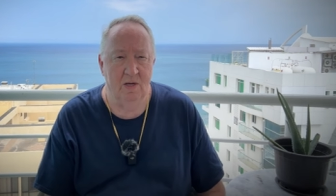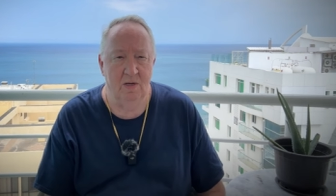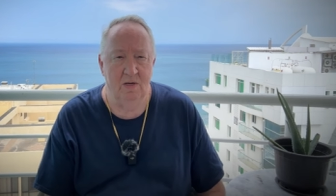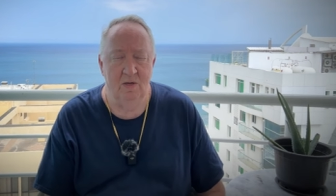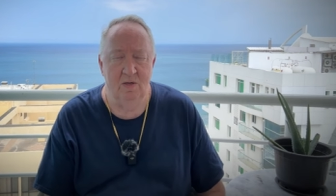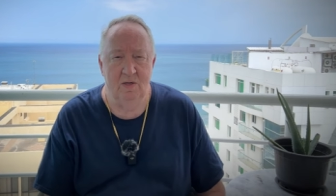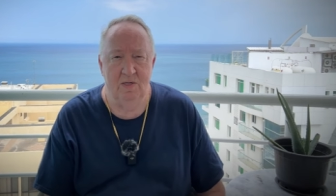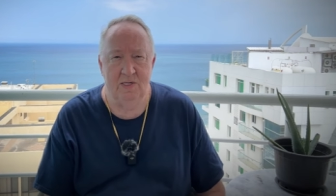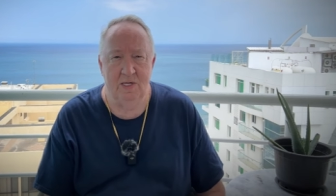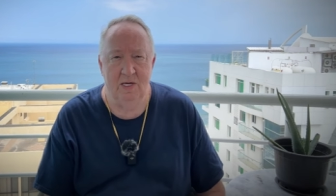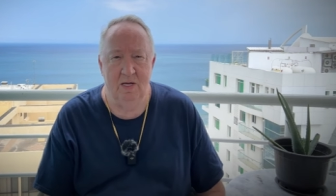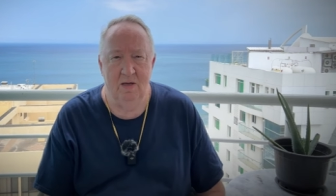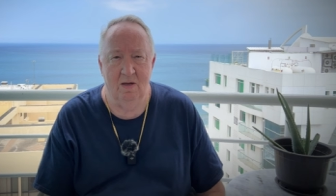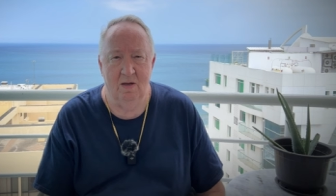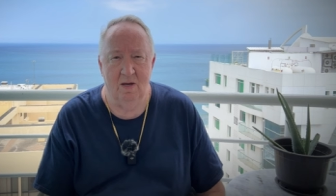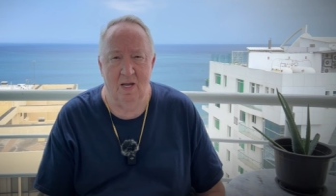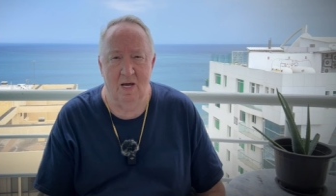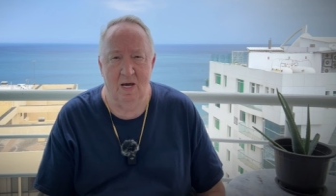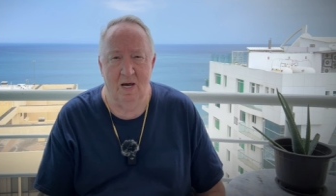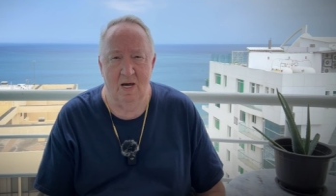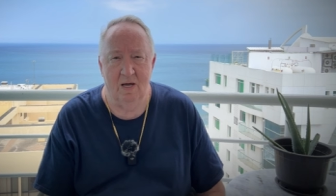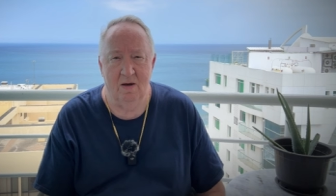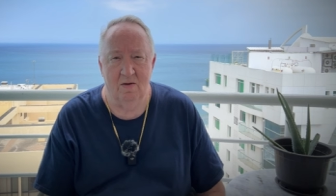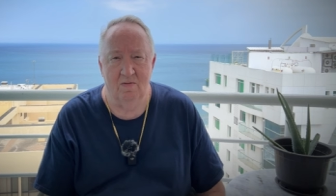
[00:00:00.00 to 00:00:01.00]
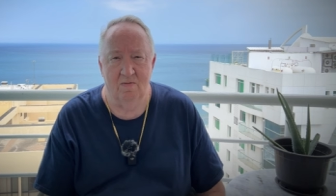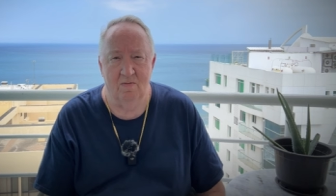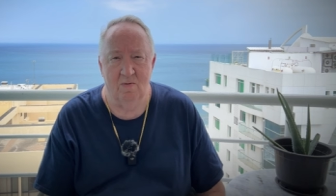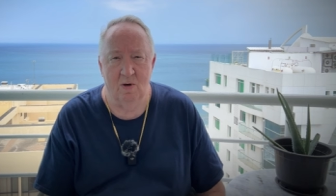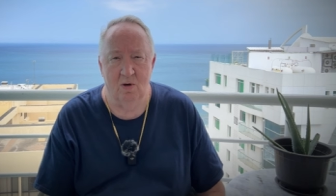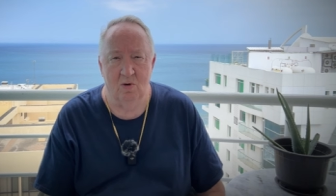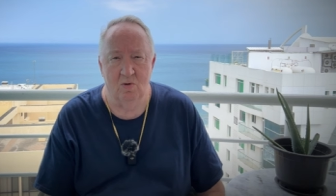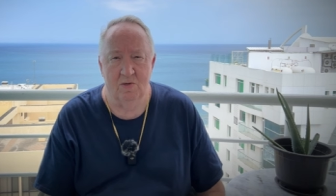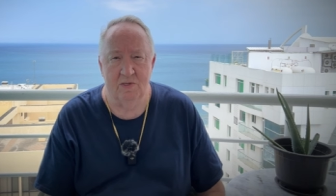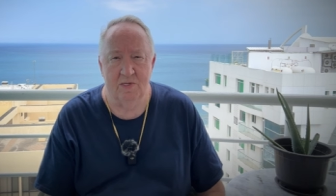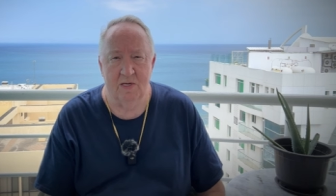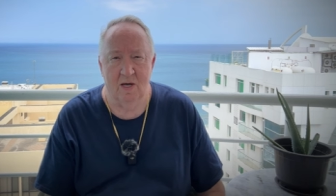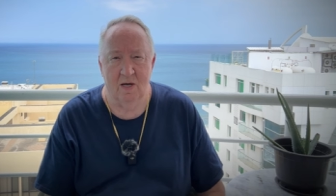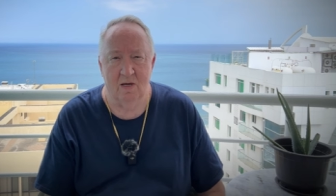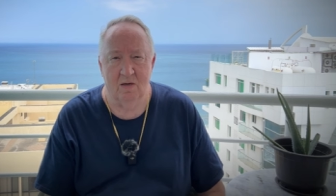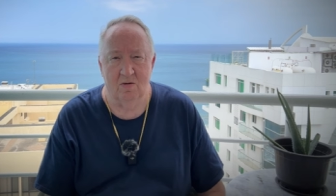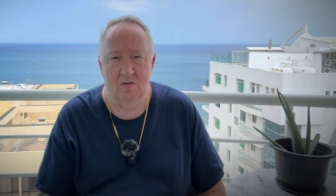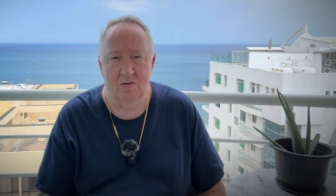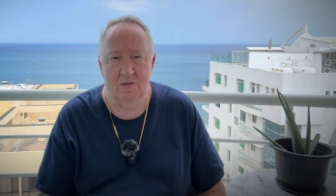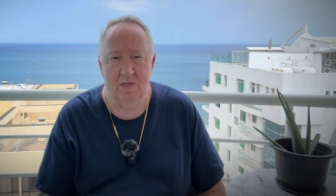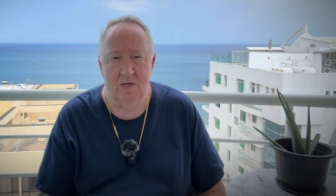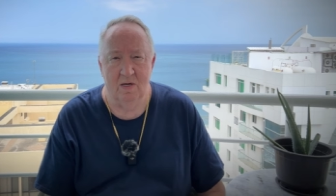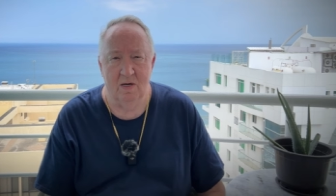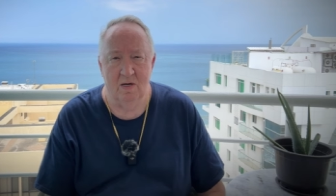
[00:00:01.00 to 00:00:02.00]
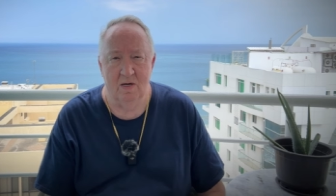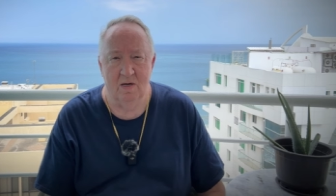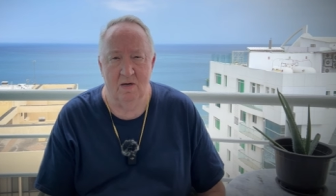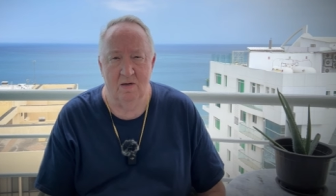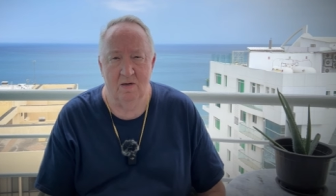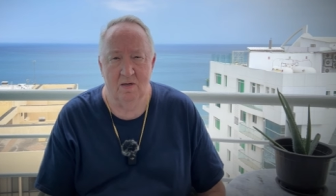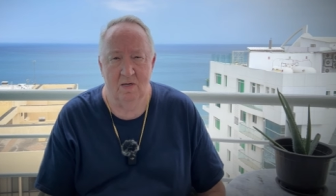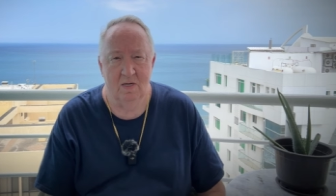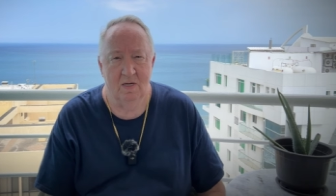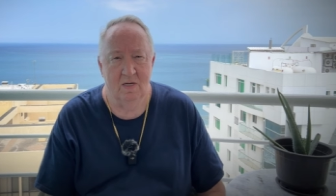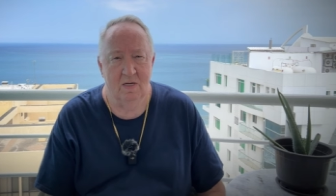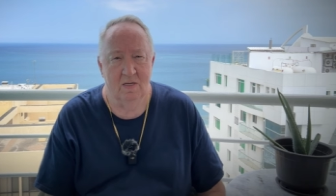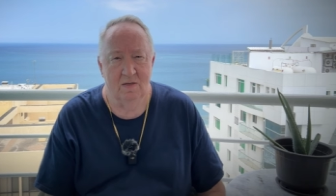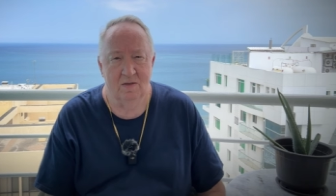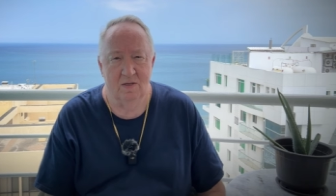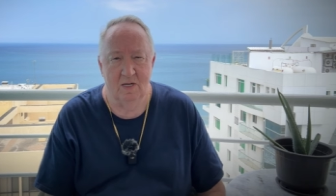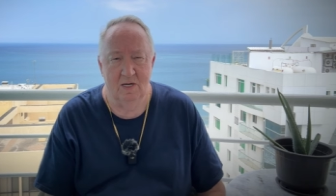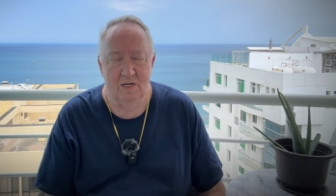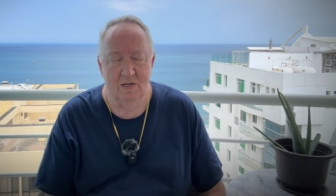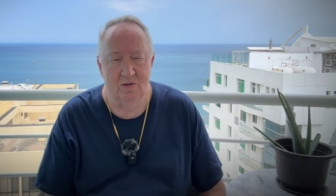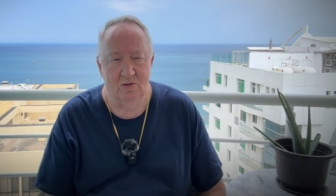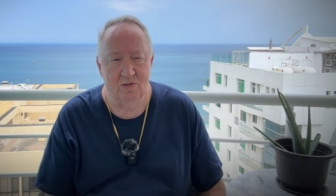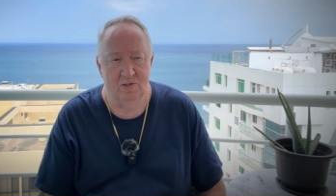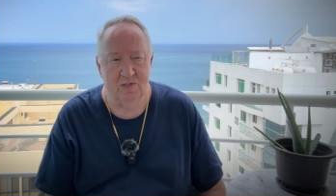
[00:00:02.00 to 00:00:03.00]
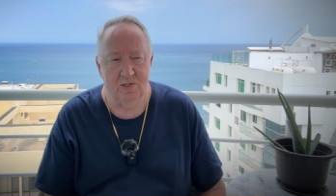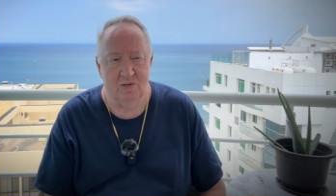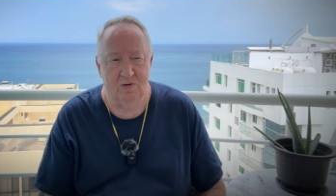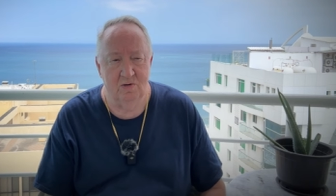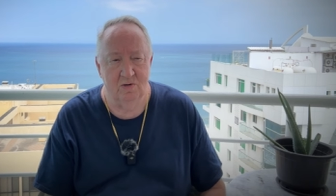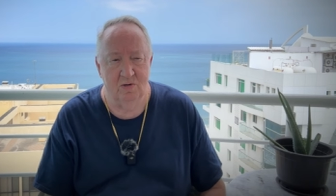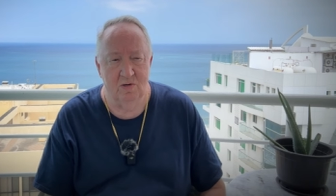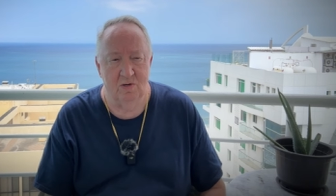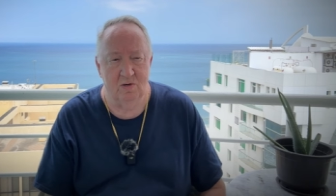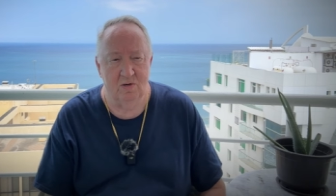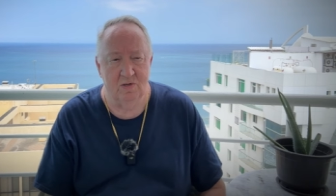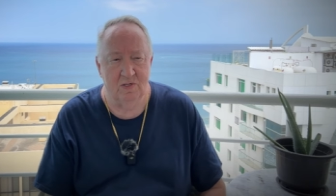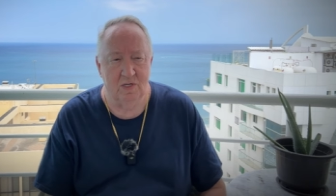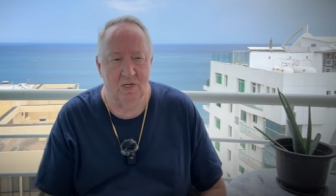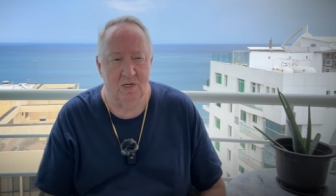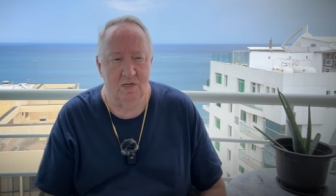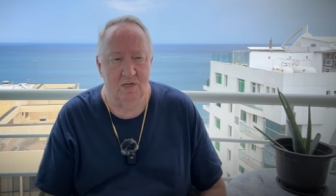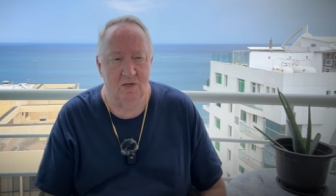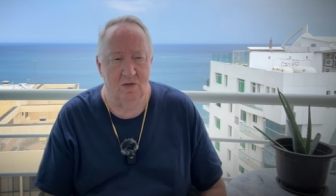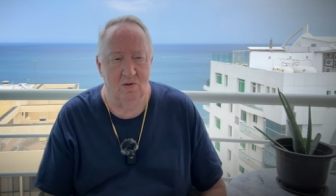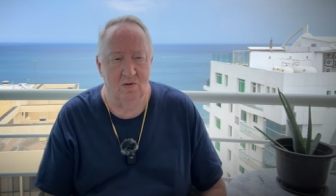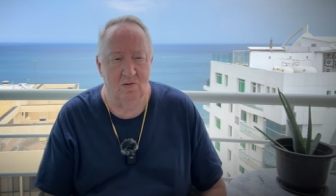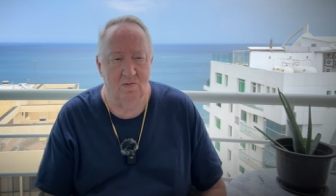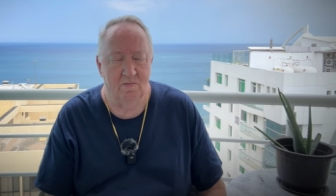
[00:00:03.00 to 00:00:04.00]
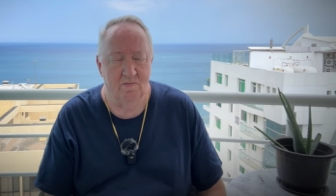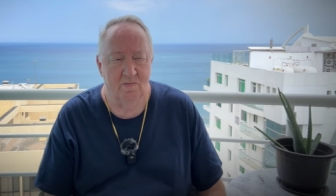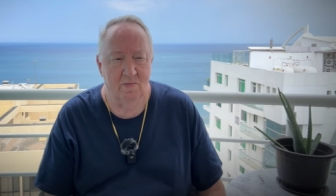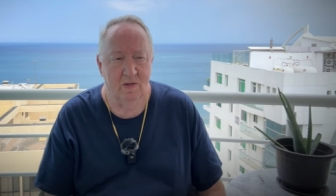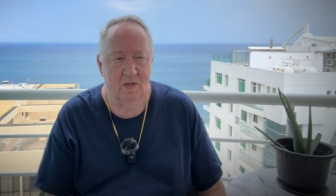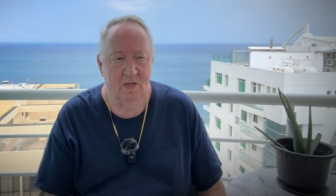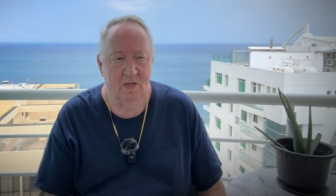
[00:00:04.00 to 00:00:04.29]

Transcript: you see a lot of motorcycles here. The little scooters, the little